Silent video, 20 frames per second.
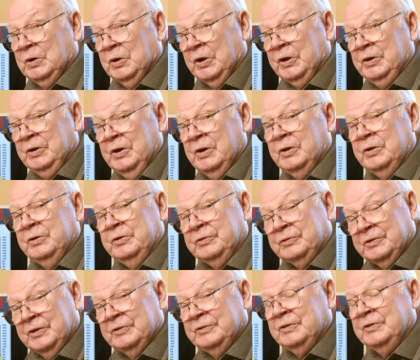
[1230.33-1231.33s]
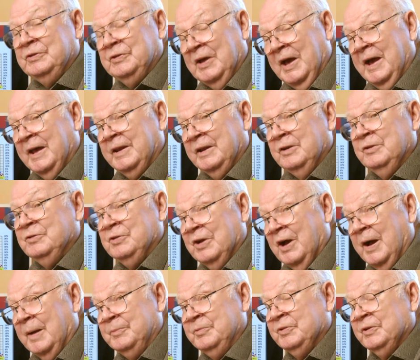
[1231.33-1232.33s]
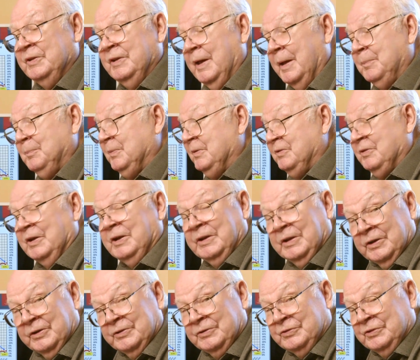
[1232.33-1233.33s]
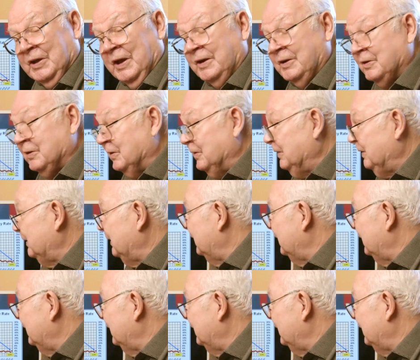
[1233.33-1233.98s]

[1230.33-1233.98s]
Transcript: good news because it's adding jobs in that particular sector.